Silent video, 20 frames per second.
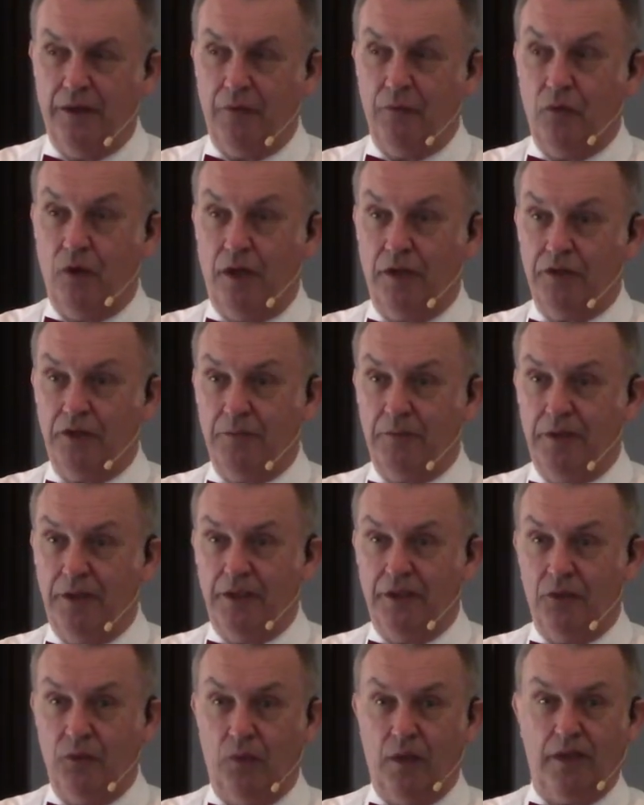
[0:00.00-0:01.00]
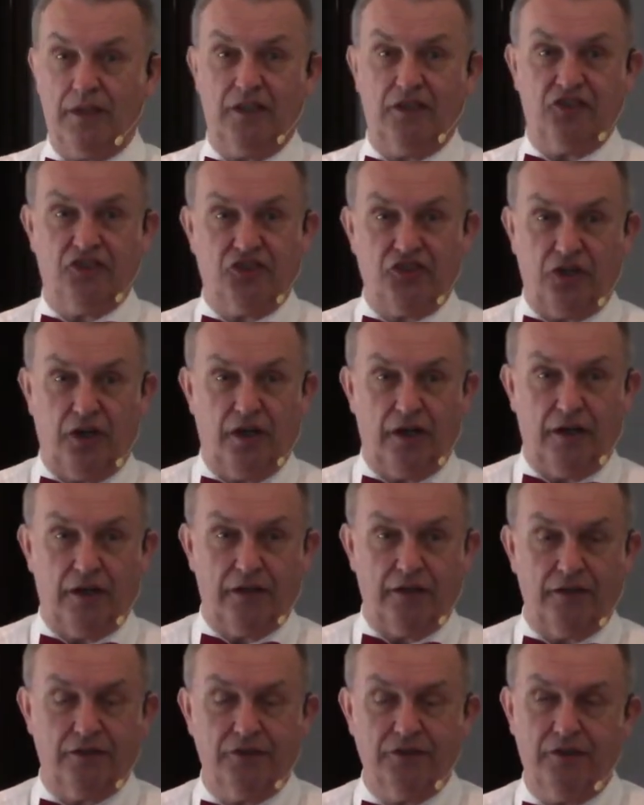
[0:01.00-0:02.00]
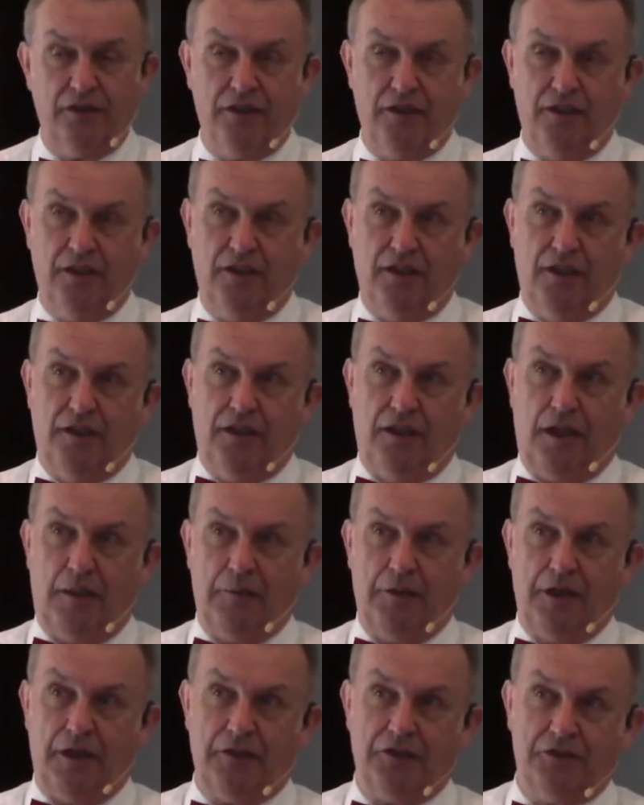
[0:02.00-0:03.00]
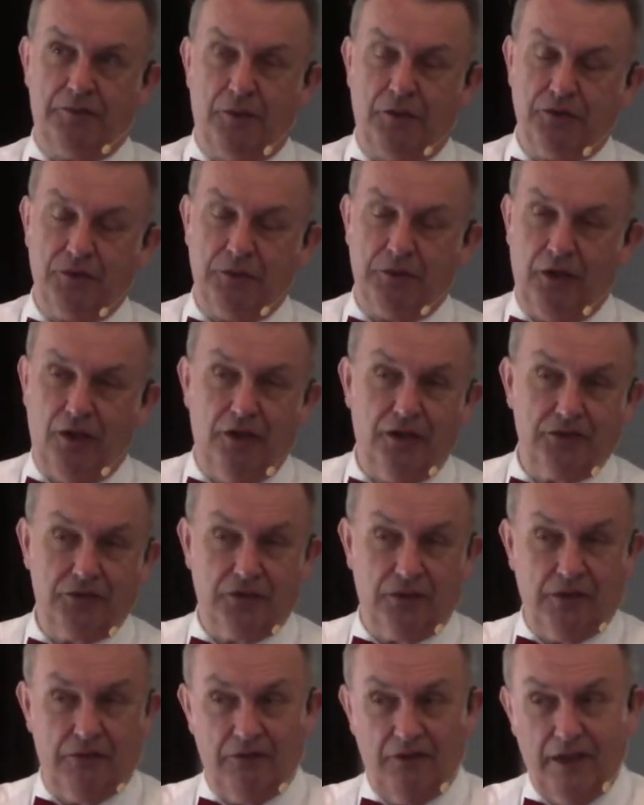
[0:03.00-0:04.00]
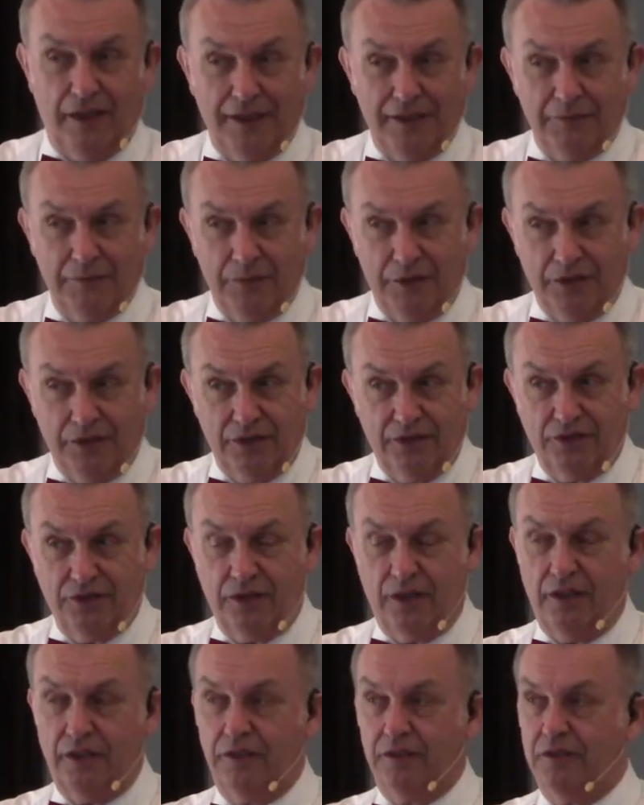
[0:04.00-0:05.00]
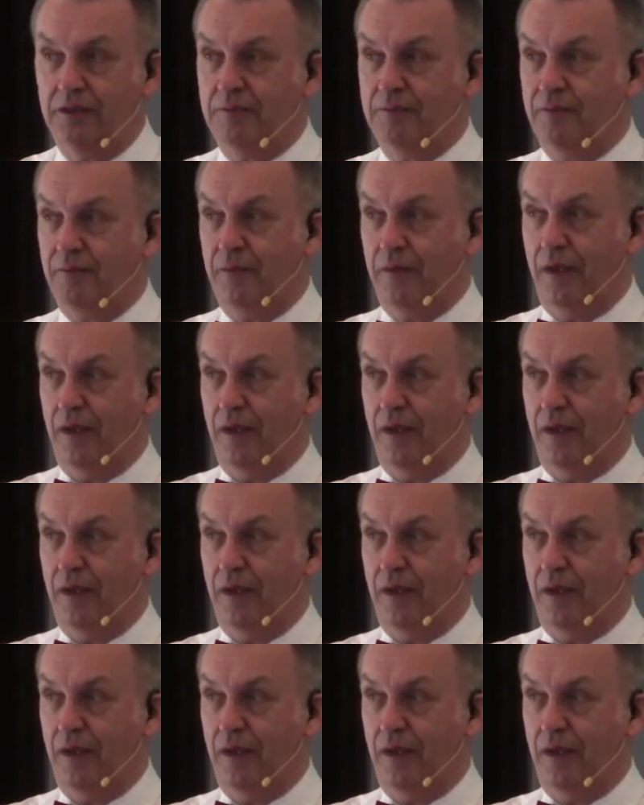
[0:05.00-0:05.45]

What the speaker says: They want to be the one in charge. I mean, I suppose we all sort of like being in charge.